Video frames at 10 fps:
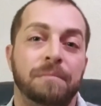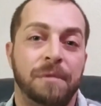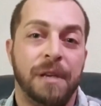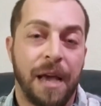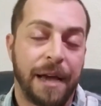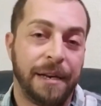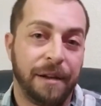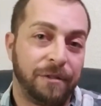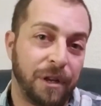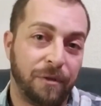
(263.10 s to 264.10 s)
the idea
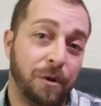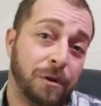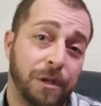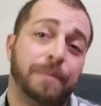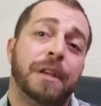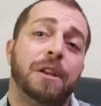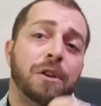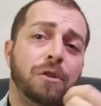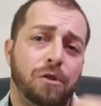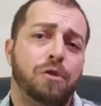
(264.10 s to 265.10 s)
of self-ownership, that
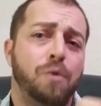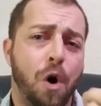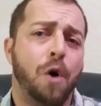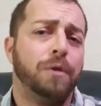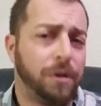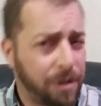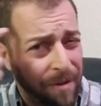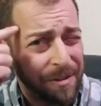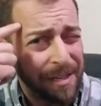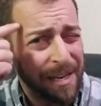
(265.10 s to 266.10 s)
you own
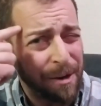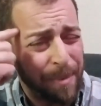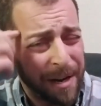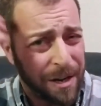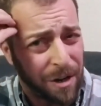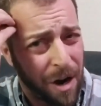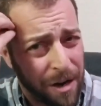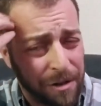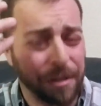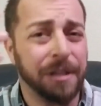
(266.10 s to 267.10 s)
yourself as an independent
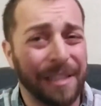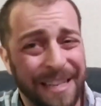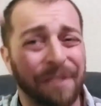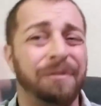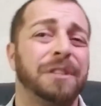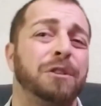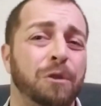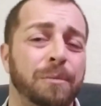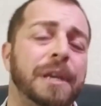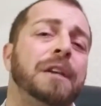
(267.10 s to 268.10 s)
consciousness in a
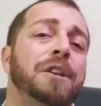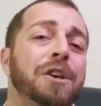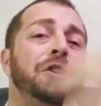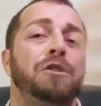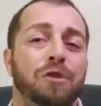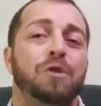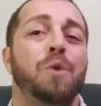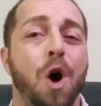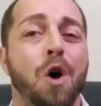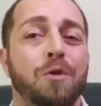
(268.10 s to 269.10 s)
physical being.
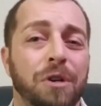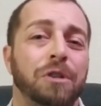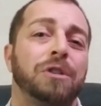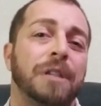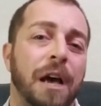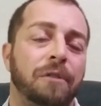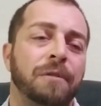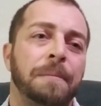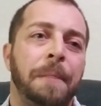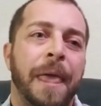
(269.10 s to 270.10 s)
You own
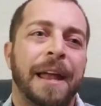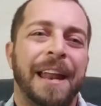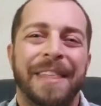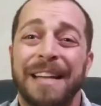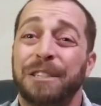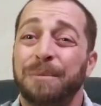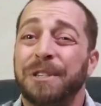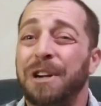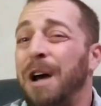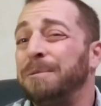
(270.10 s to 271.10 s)
yourself. And that's as
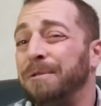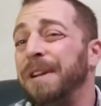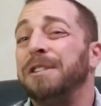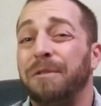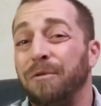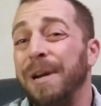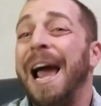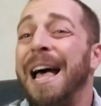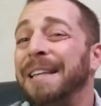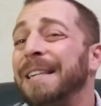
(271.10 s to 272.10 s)
much an observation of
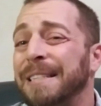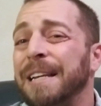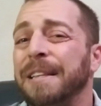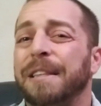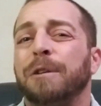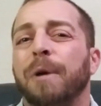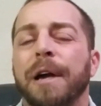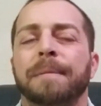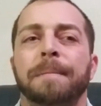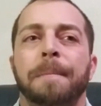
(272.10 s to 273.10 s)
reality as anything,
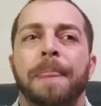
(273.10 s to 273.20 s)
right?